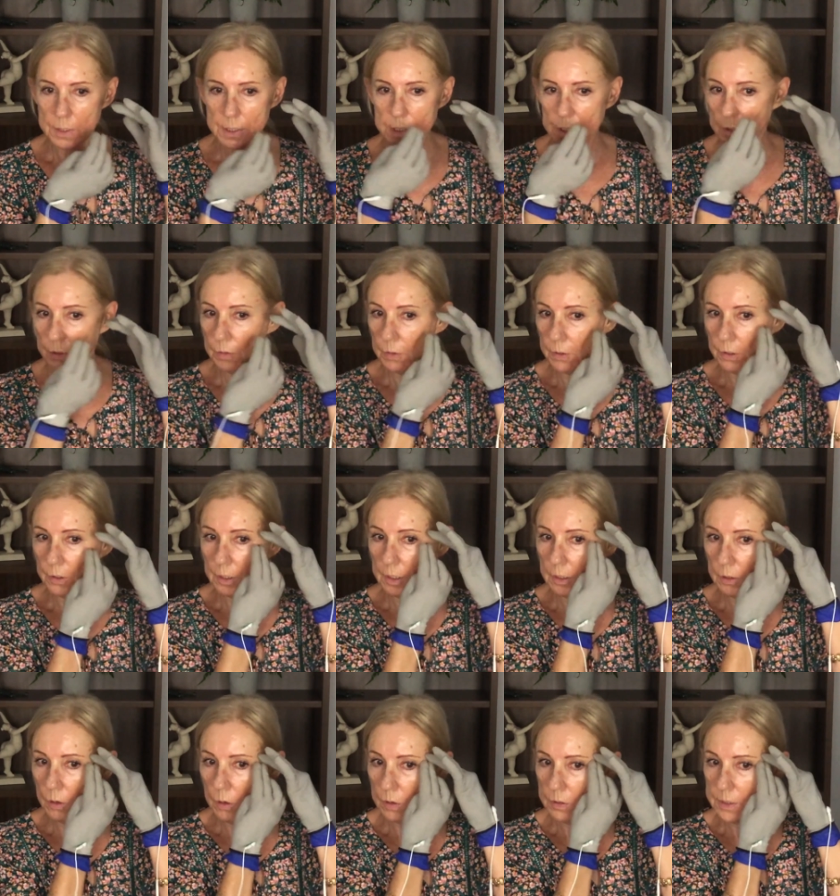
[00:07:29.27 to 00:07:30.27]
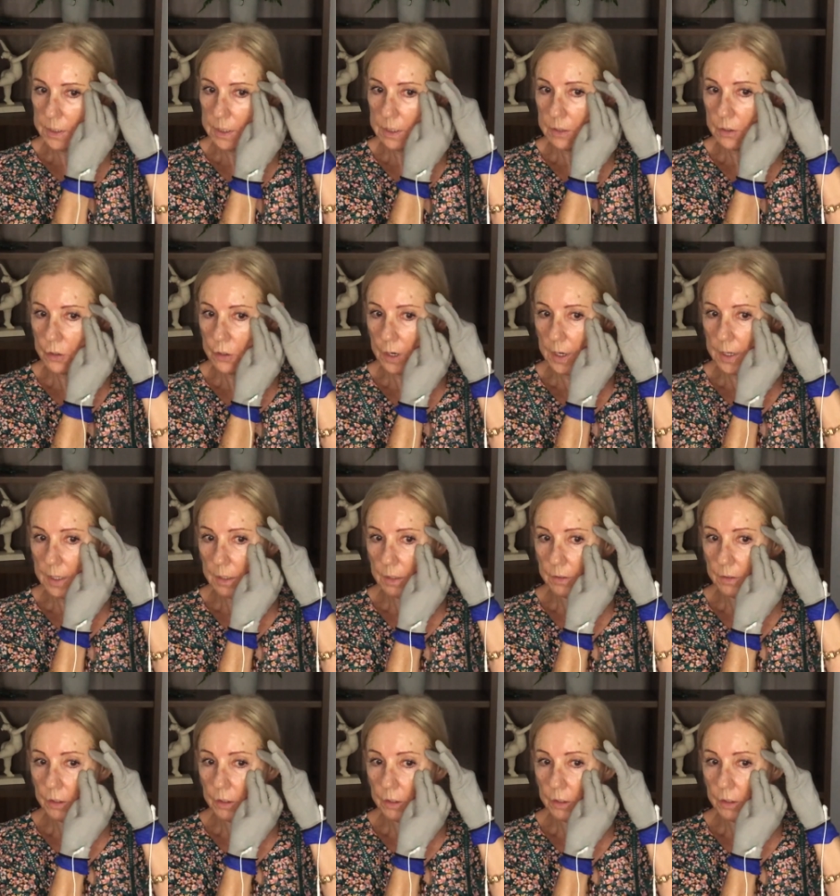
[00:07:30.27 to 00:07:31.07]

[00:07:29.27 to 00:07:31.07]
So you can concentrate,